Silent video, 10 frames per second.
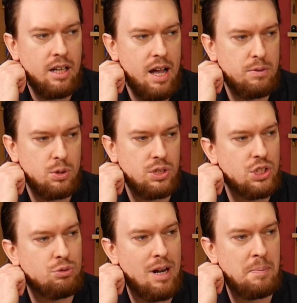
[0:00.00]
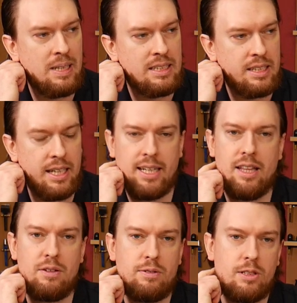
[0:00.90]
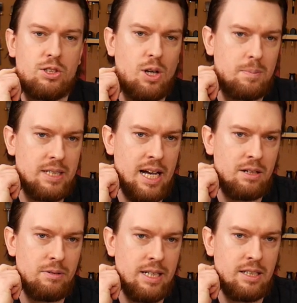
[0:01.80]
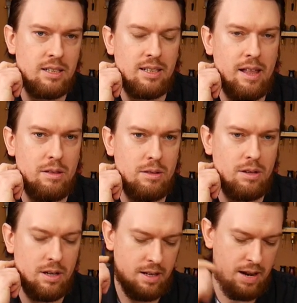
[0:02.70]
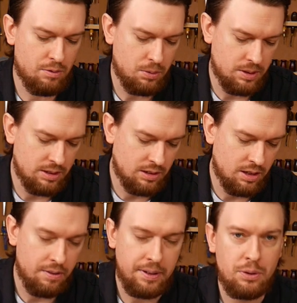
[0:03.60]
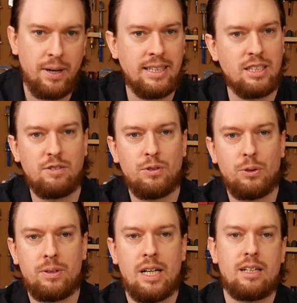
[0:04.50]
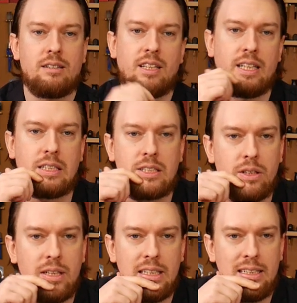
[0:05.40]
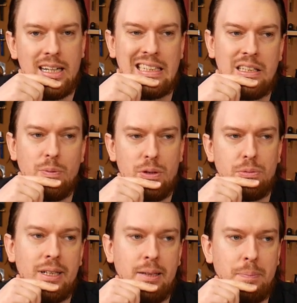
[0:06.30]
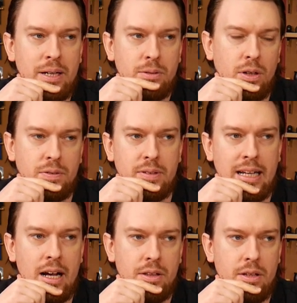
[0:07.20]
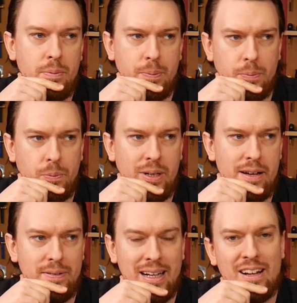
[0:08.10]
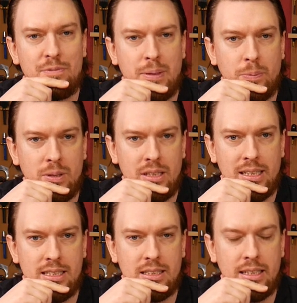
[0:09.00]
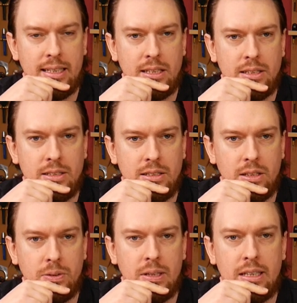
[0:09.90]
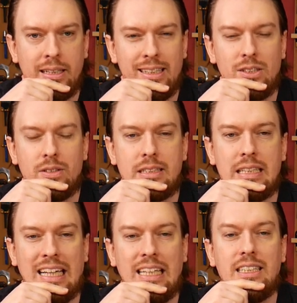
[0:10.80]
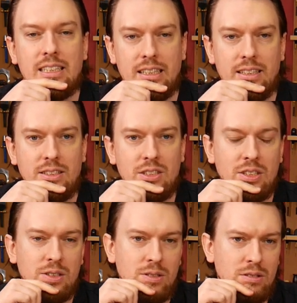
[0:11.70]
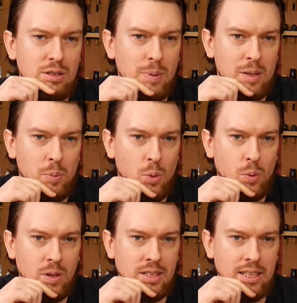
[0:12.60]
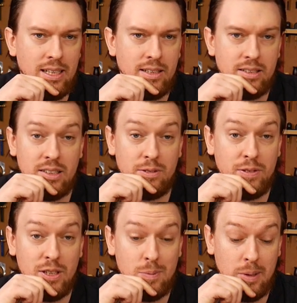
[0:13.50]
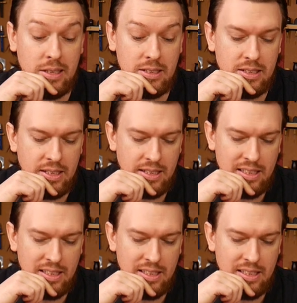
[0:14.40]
everyone's scrambling to get leather from the top tanneries and leather that everyone's going crazy for and that kind of thing. So I think we're really better off now than we ever have been with a leather selection. So it's not as easy to, to buy poor quality leather in the first place.